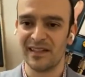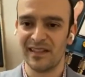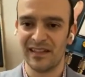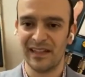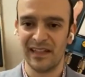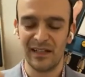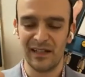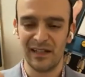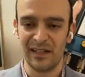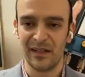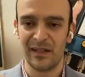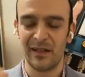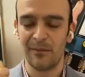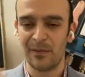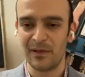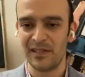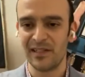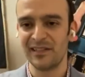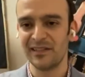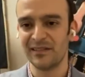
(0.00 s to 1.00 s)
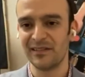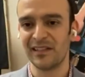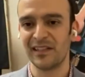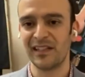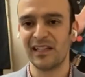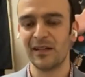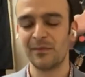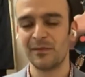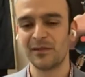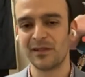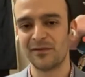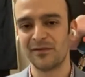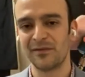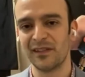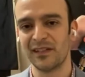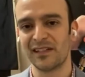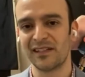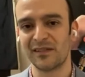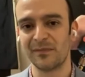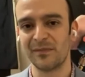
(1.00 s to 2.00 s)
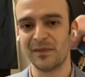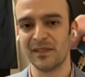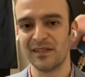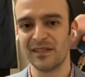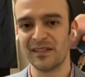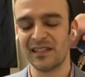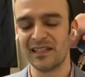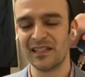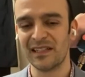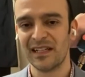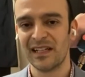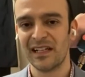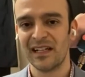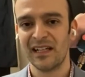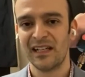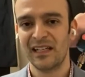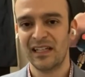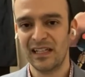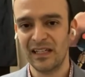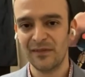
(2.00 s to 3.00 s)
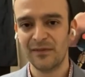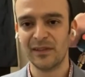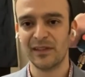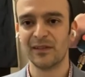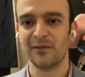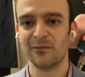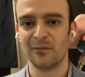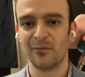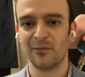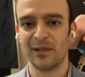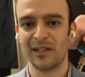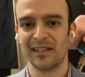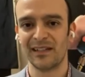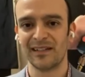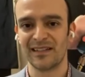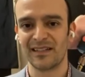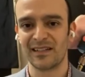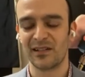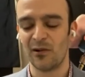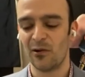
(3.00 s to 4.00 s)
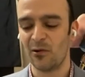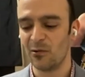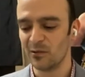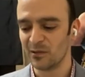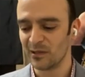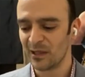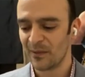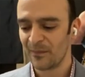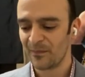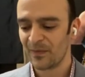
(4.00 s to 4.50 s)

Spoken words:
In particular, they keep their flexibility even when it gets cold.